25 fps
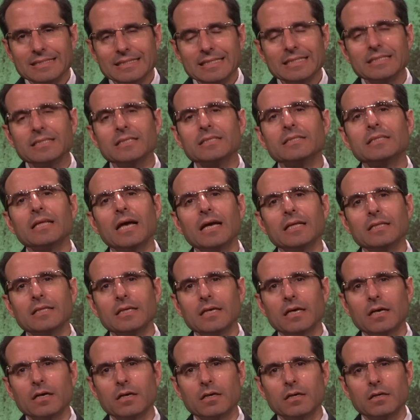This is the
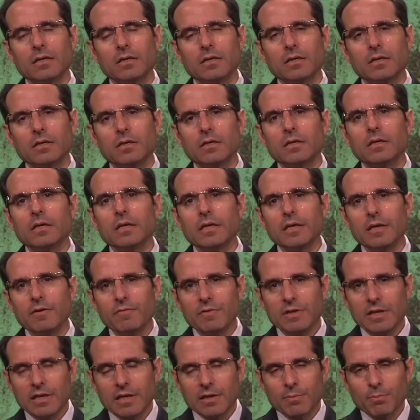idea.
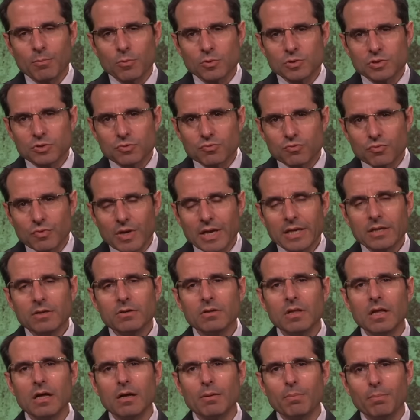Even in the most
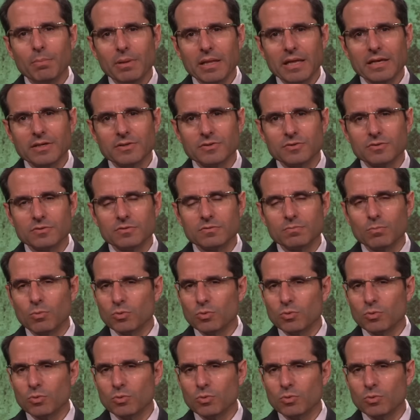regular place,